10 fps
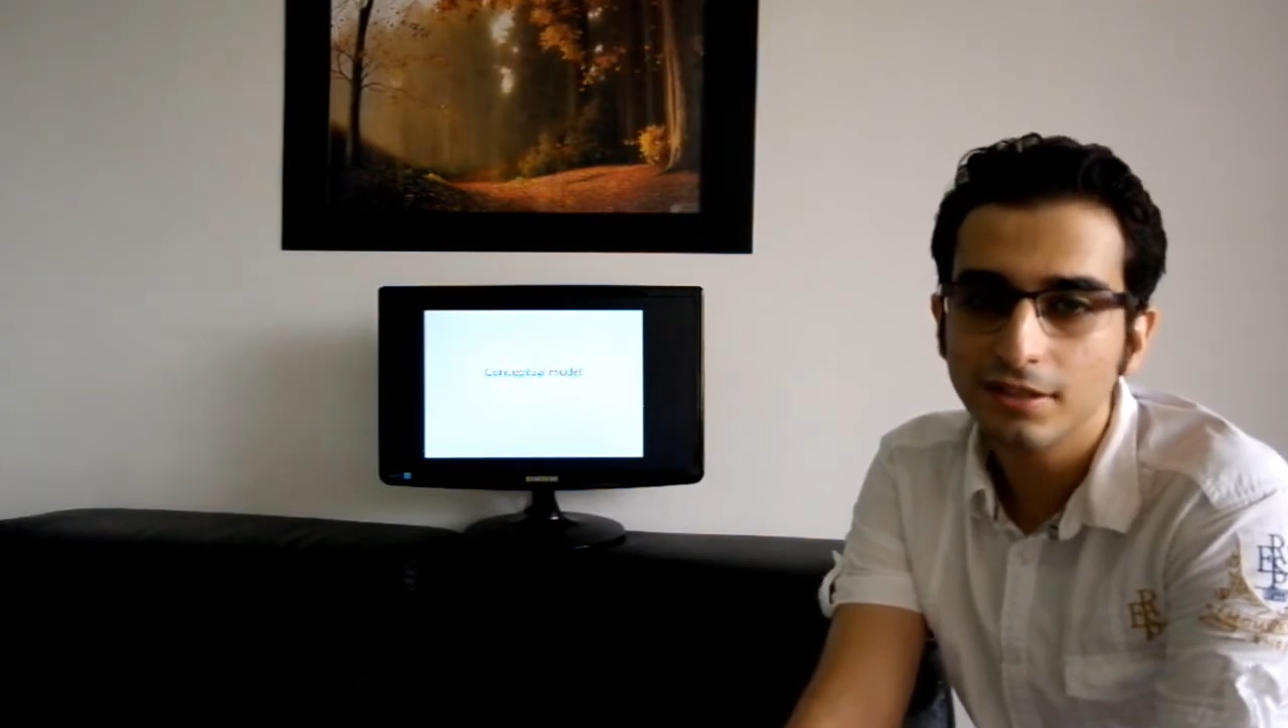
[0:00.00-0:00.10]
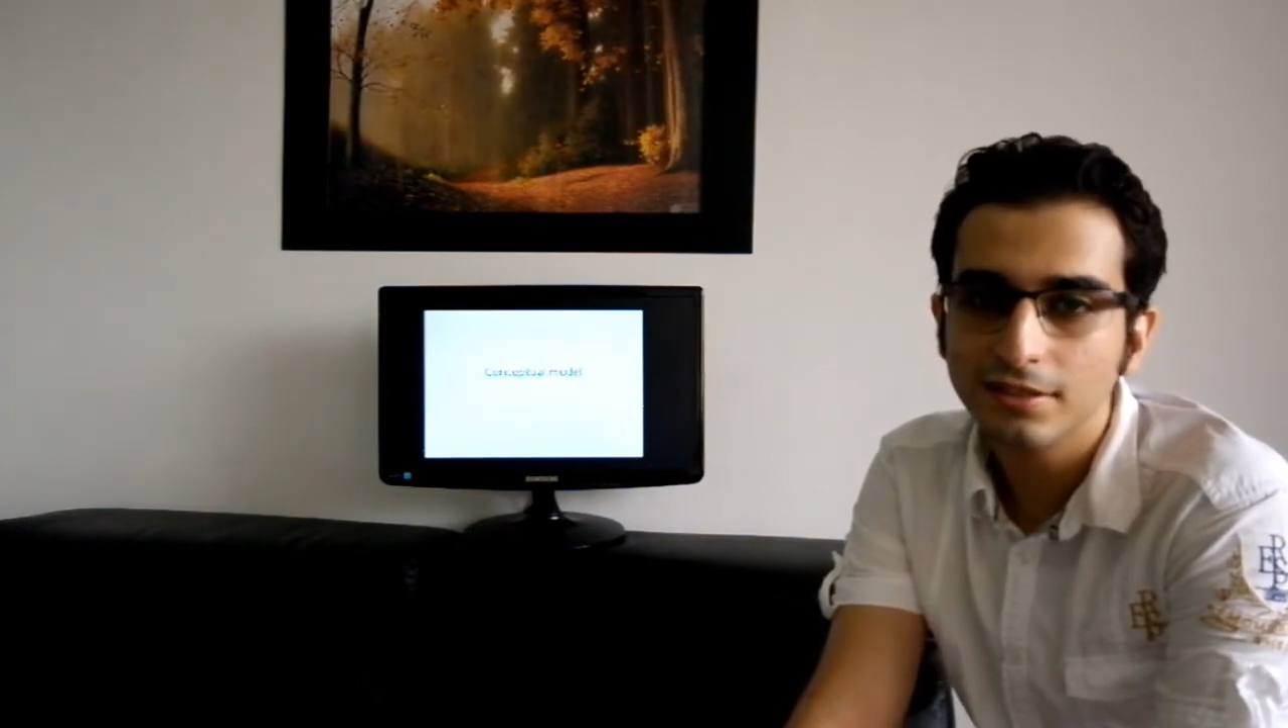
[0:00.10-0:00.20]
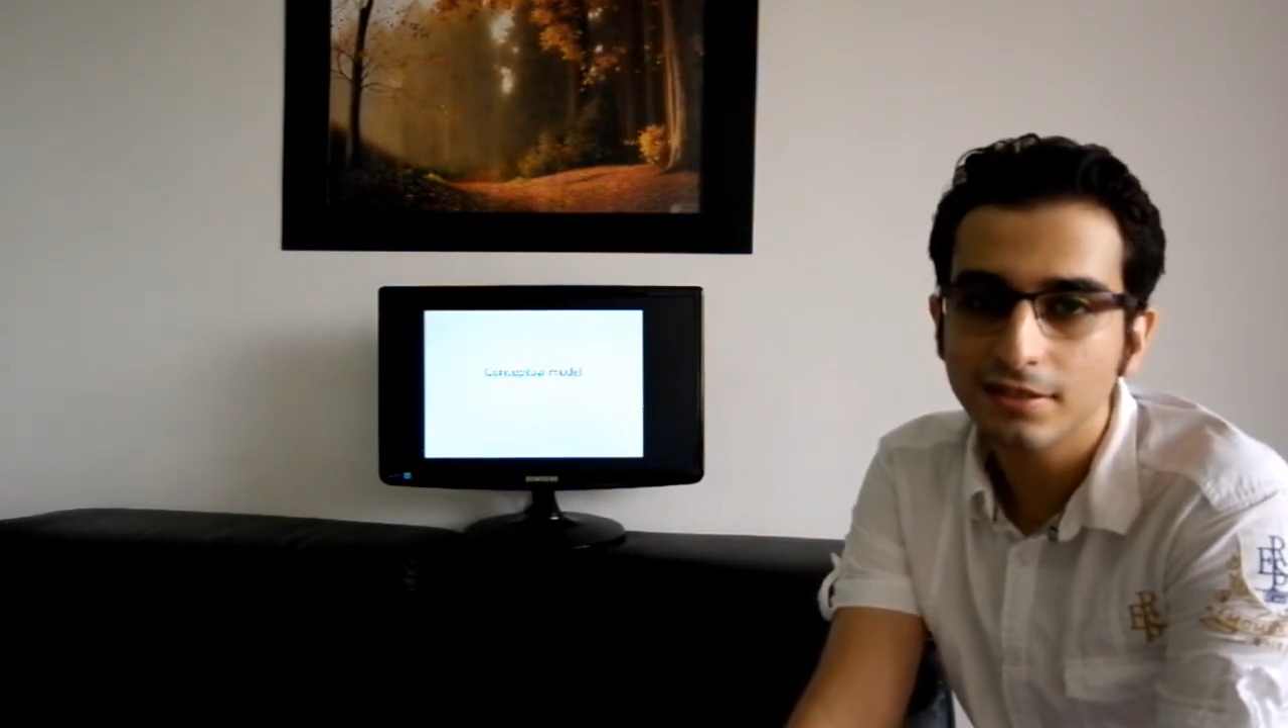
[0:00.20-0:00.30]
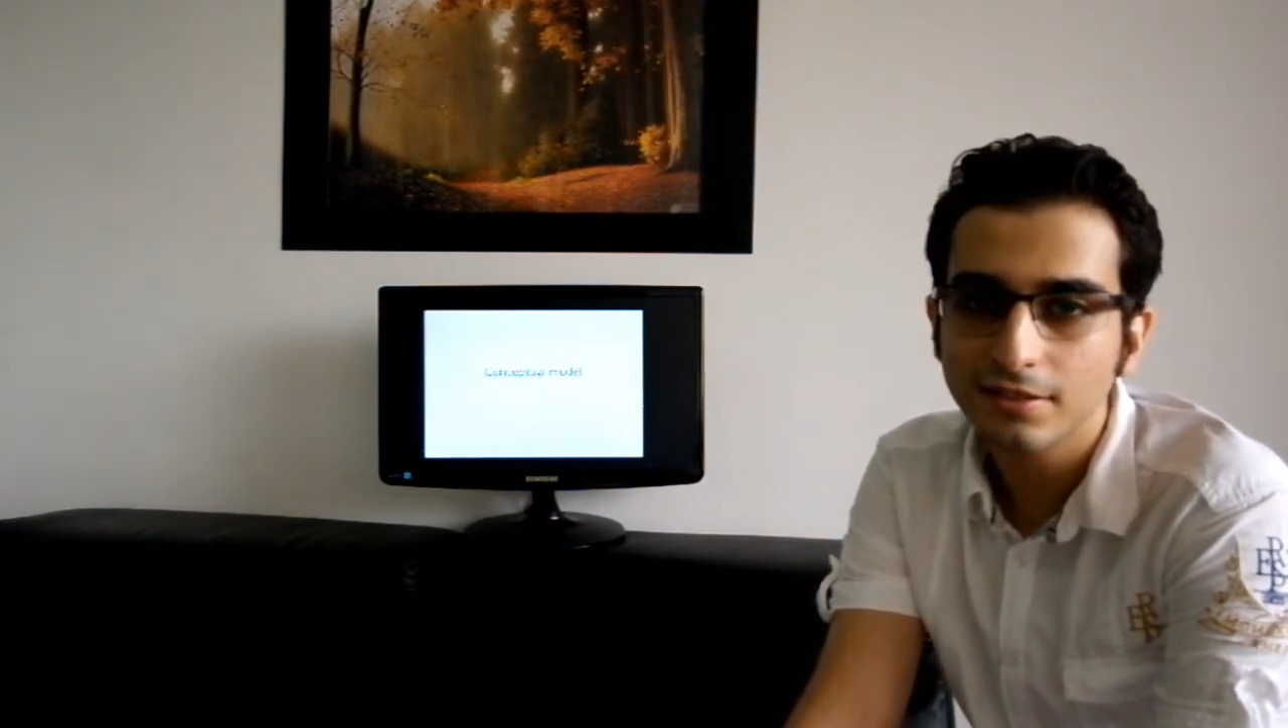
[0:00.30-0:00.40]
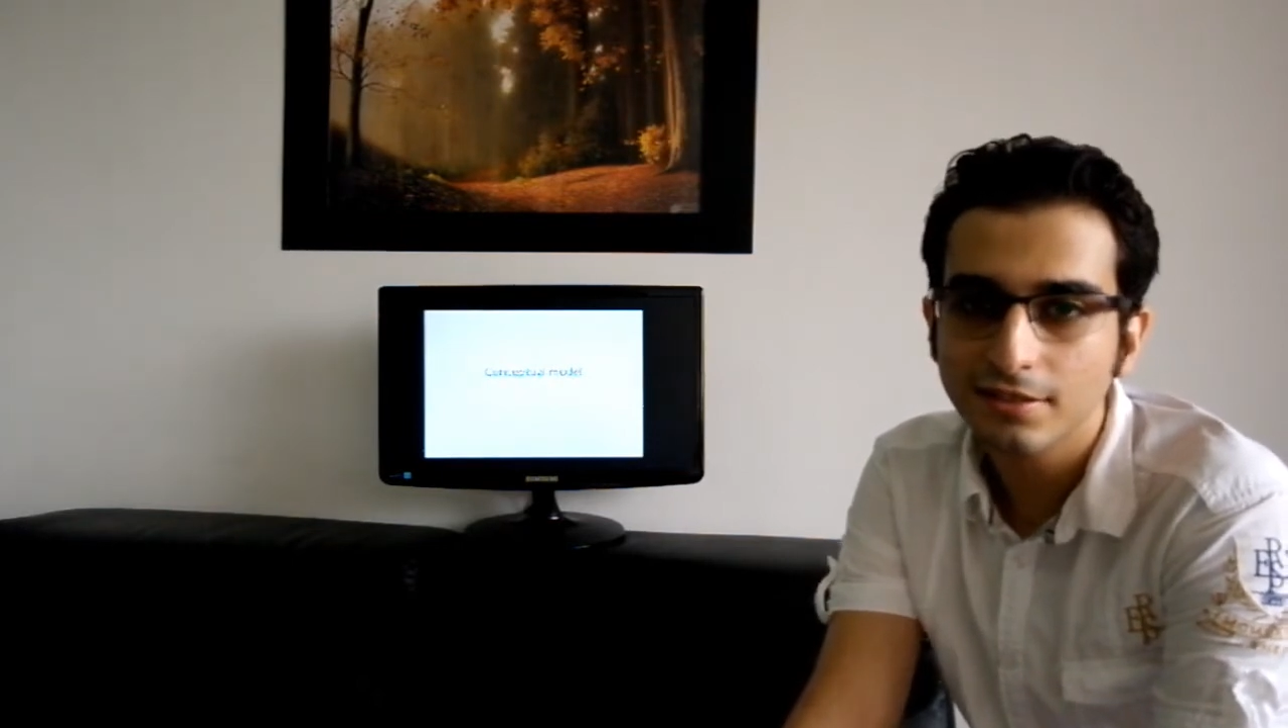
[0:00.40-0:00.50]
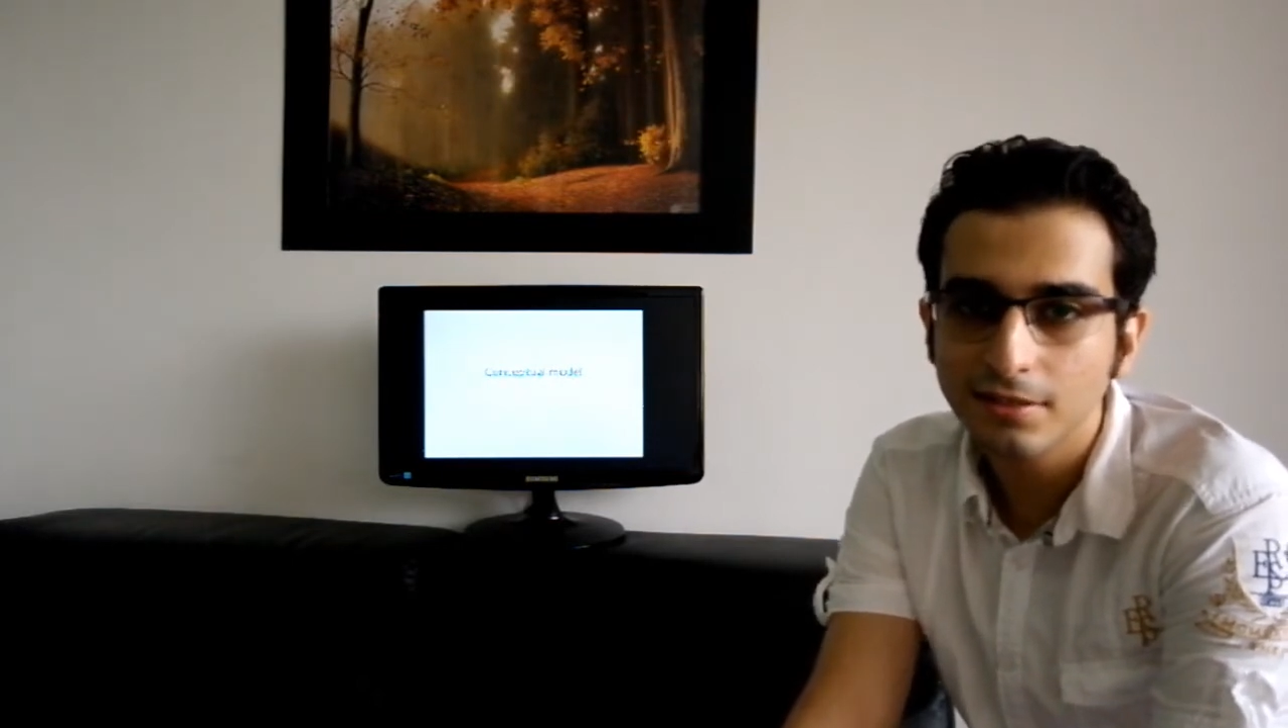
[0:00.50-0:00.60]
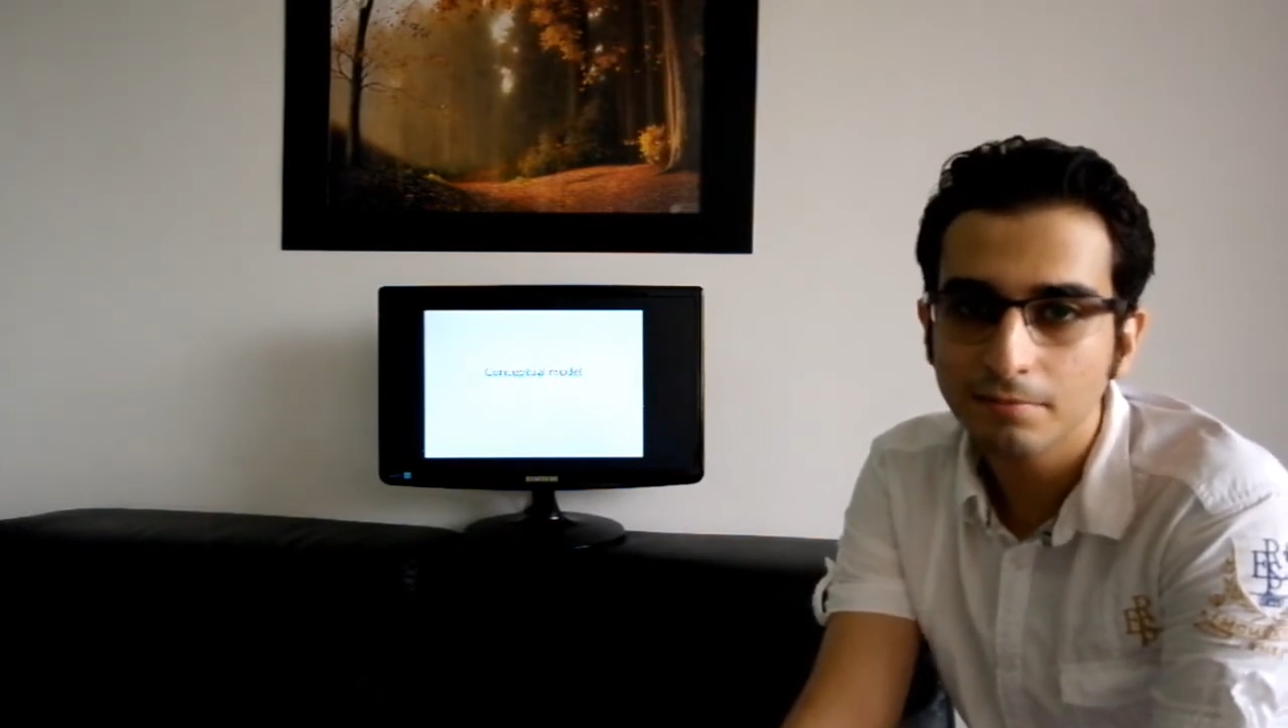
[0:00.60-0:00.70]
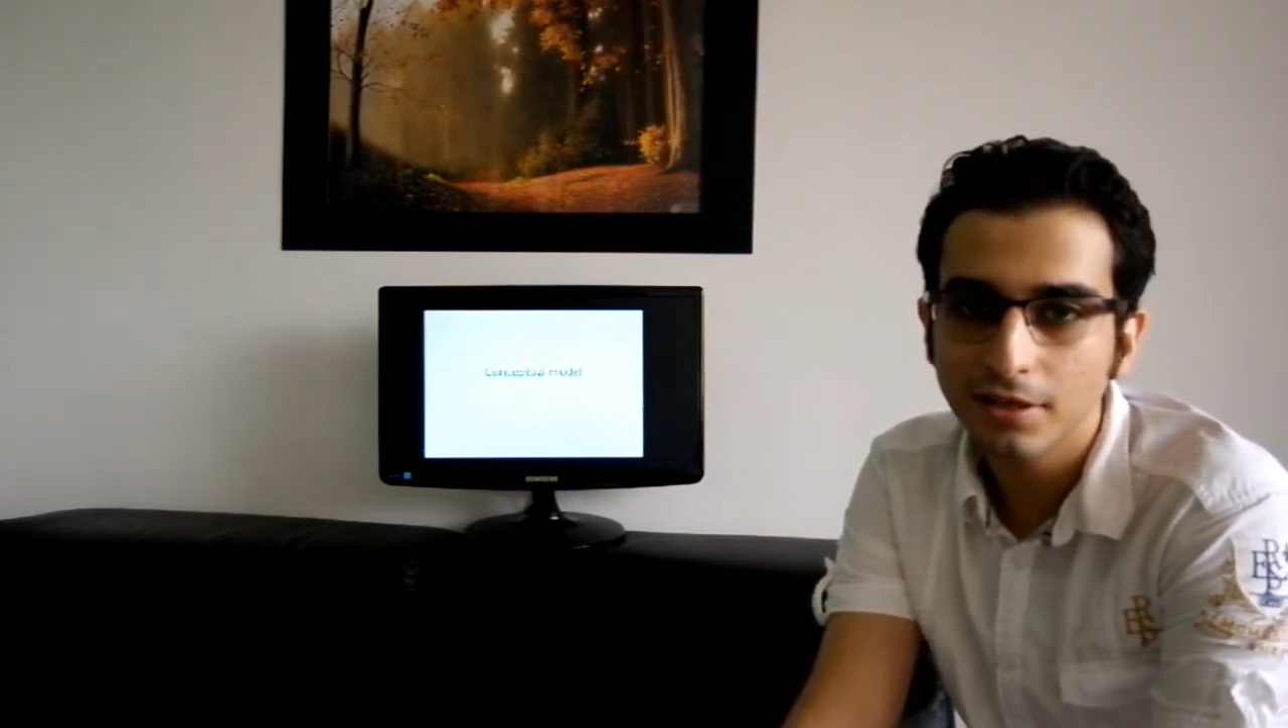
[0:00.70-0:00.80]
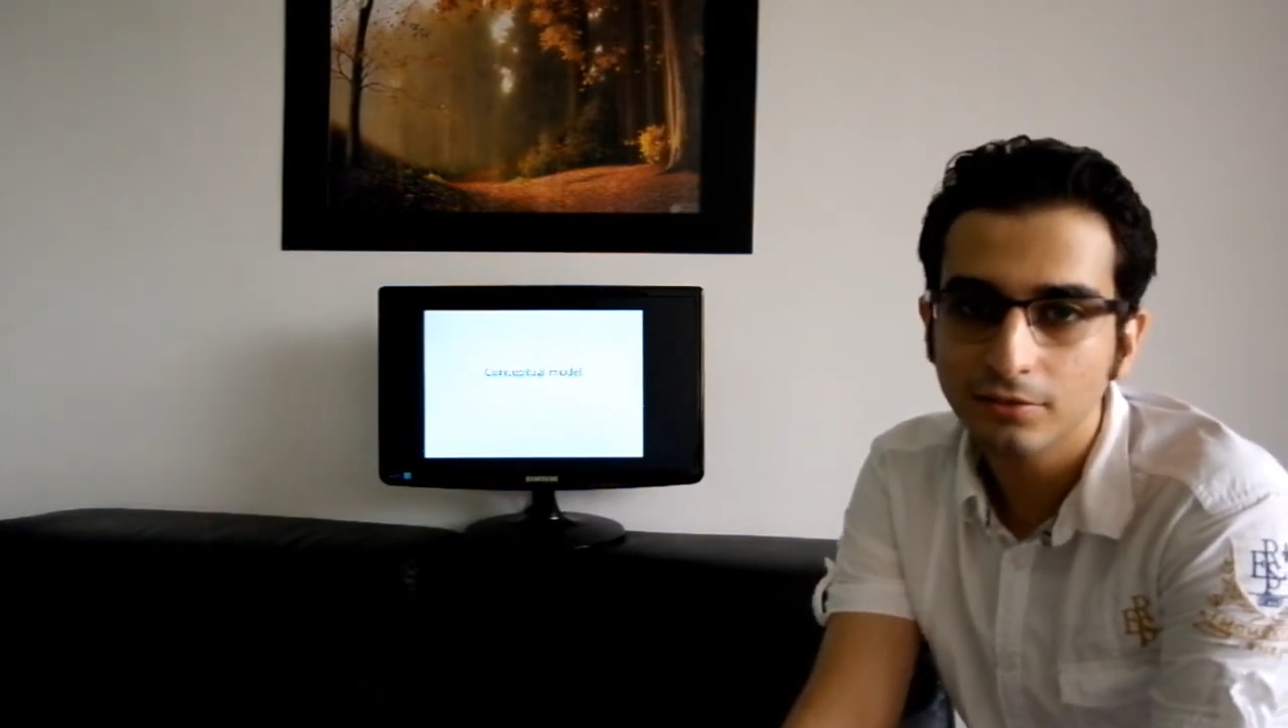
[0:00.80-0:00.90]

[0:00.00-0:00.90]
is simple